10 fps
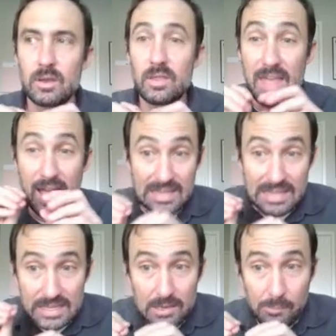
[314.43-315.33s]
that
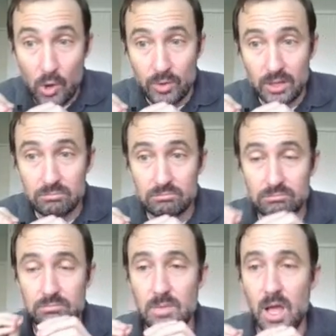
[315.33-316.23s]
key component
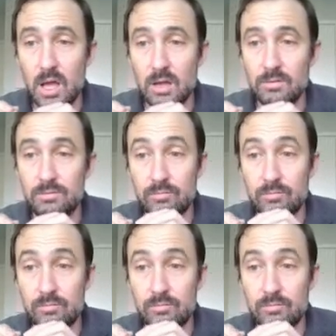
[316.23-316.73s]
of